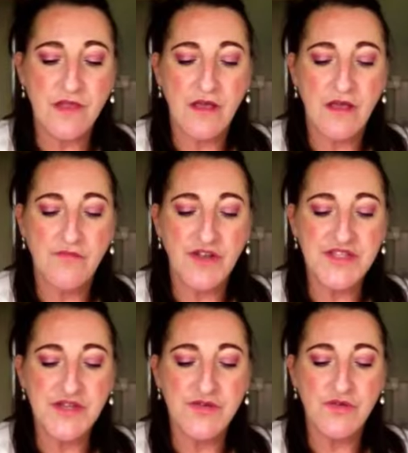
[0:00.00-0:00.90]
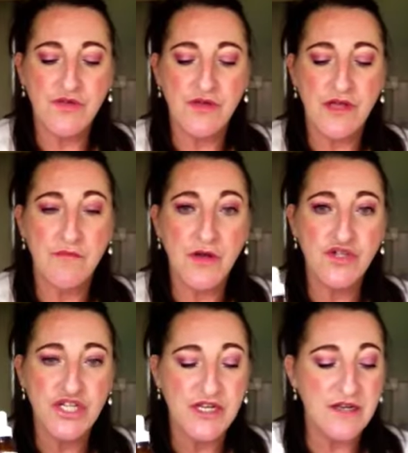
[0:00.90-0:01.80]
retinol
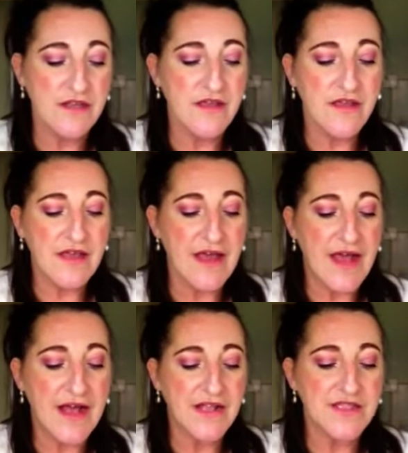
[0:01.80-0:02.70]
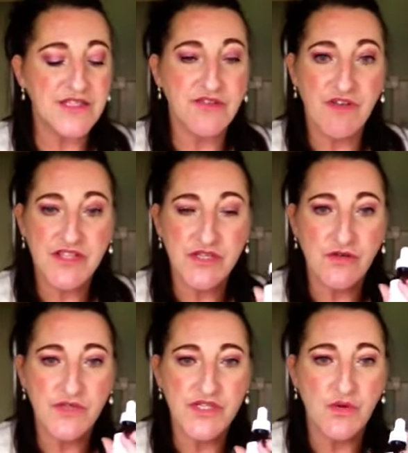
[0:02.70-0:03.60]
emulsion and the
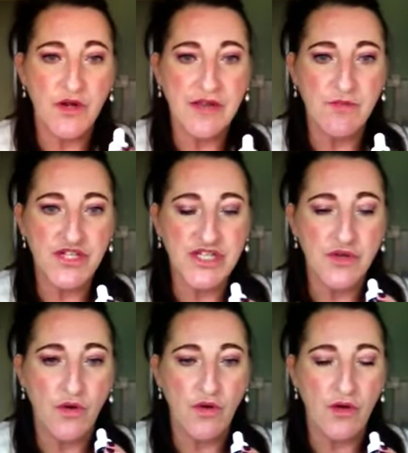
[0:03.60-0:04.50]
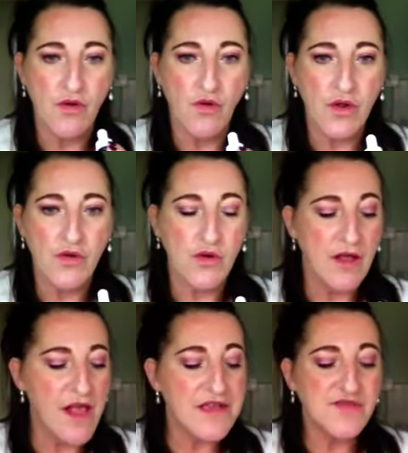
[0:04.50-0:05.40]
retinol with squalene, which is oil.
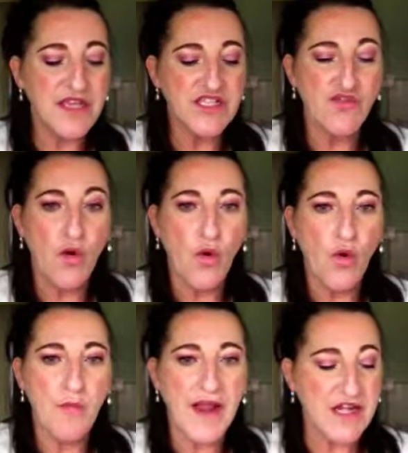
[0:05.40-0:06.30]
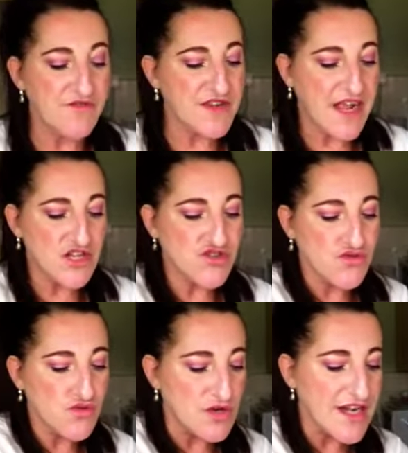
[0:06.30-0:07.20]
These are all made of
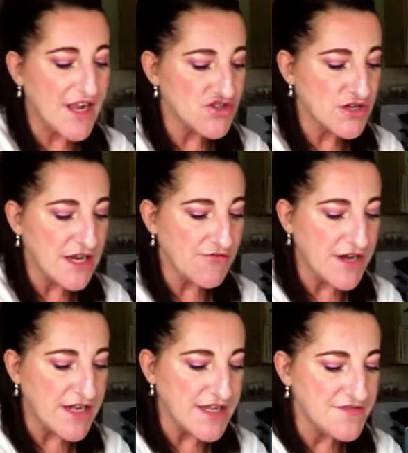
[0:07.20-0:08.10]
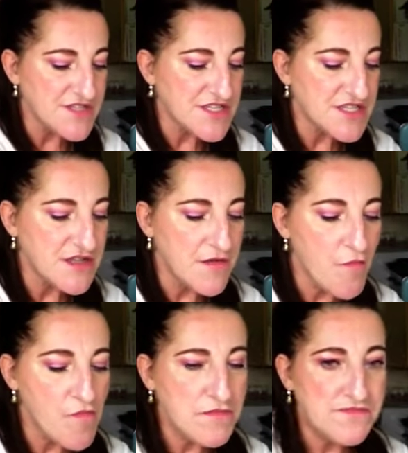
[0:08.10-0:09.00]
natural ingredients,
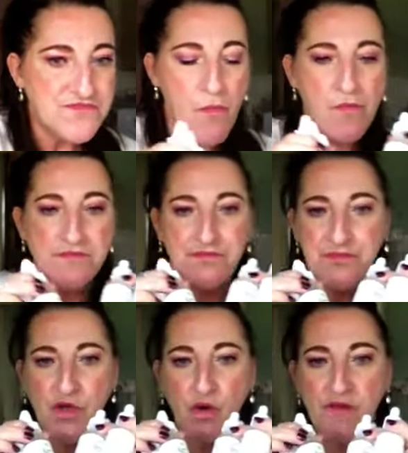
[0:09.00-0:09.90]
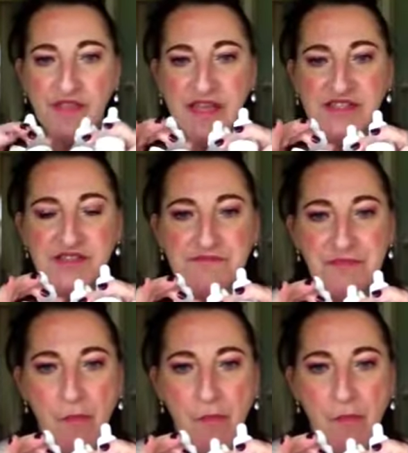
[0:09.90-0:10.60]
all of these,